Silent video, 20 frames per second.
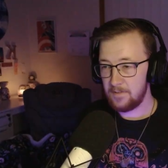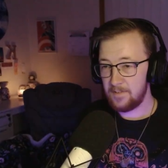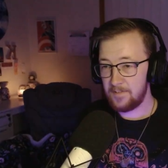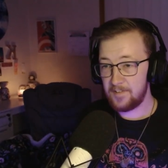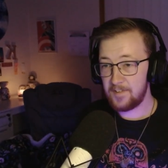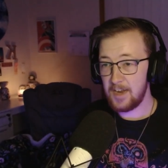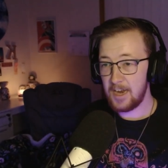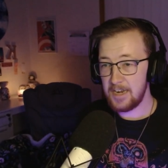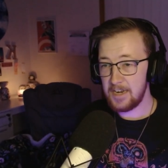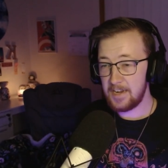
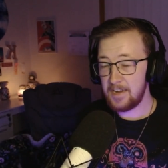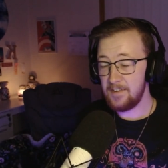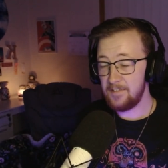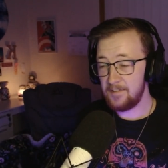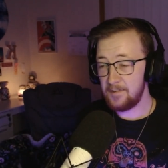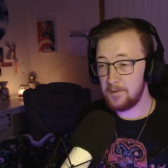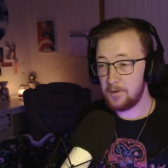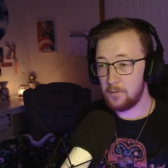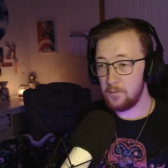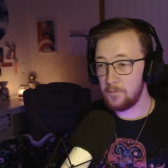static
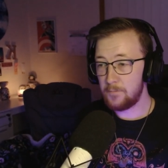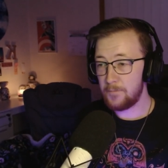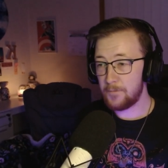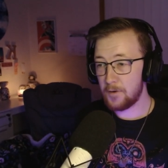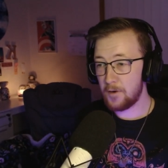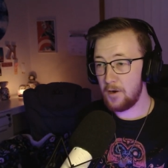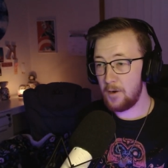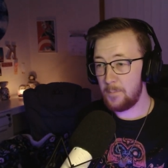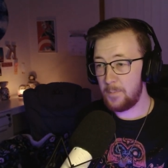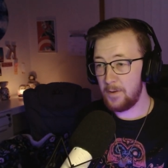isn't good
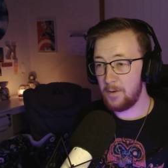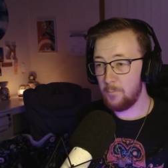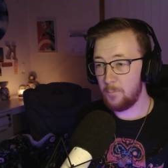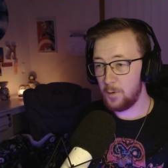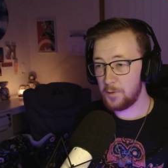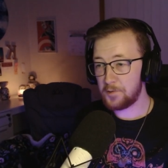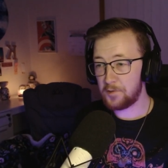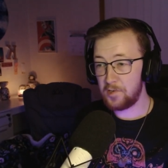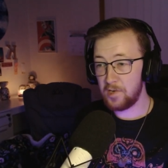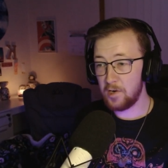for her, but
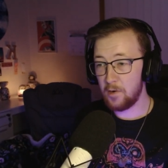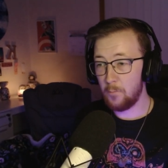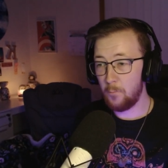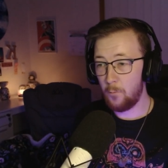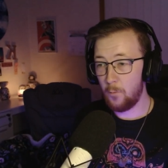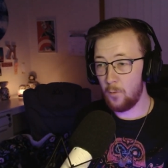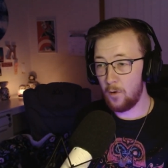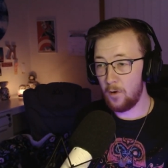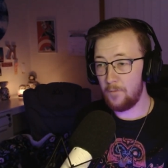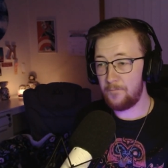watching a
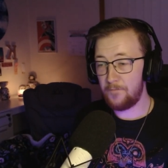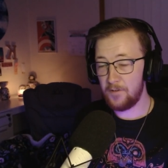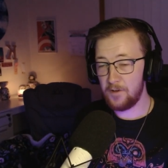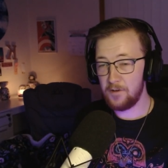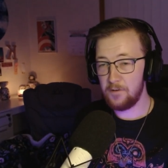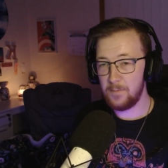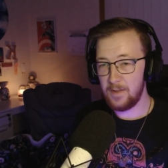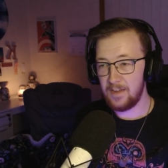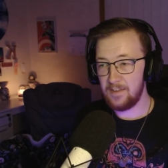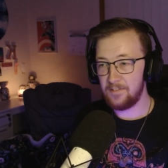war
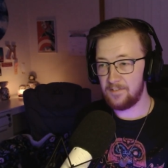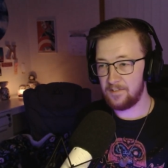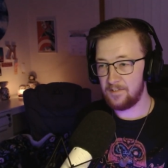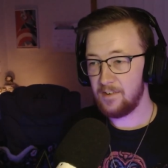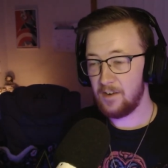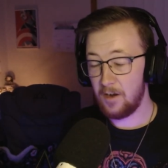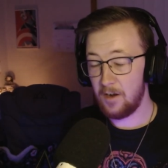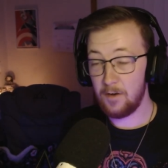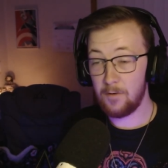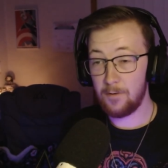film is.
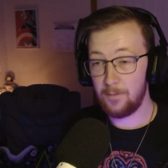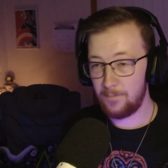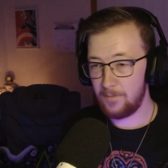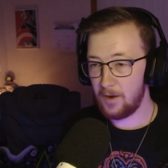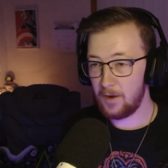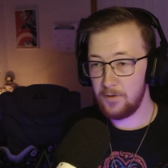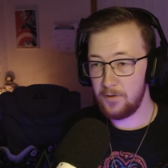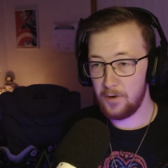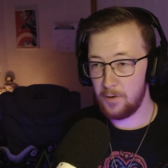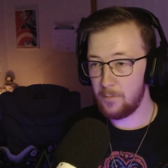I, I no